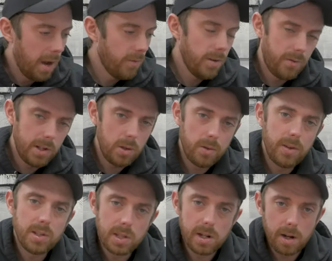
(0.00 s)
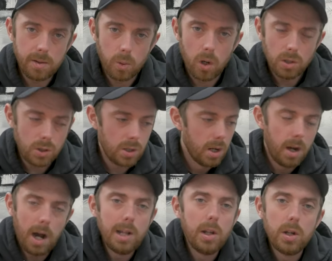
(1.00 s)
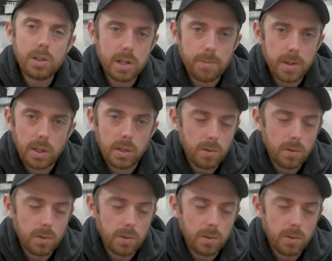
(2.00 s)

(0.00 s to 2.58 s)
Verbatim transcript: Every video of his that I watch, I learn something